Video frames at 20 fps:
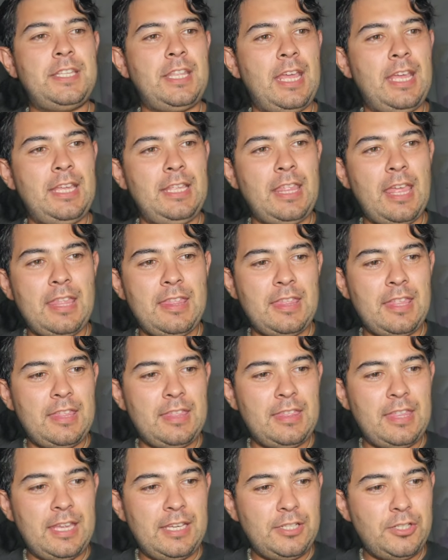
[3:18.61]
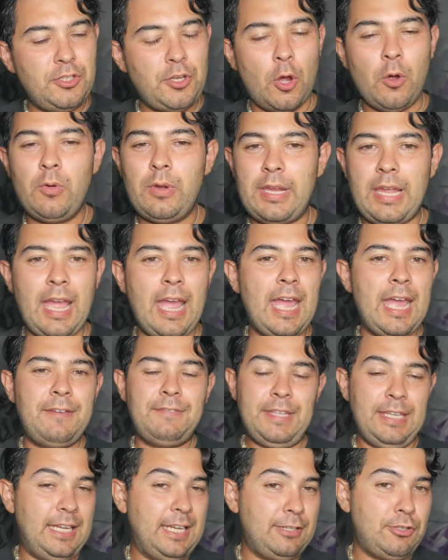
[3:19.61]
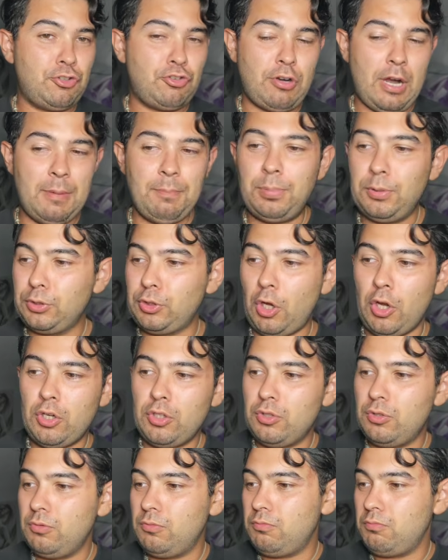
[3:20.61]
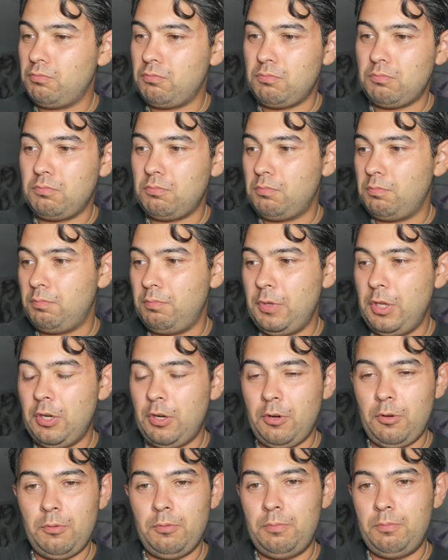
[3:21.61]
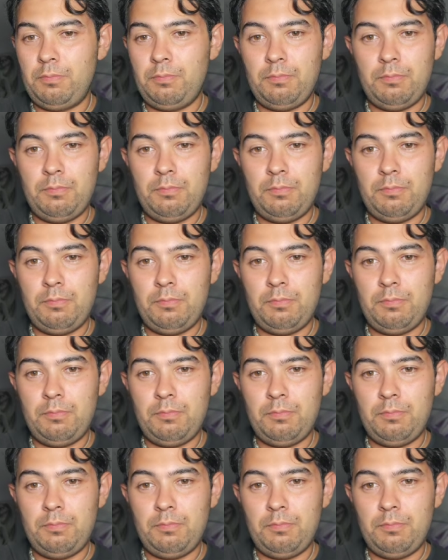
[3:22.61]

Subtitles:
They don't care if they get trampled on, you know,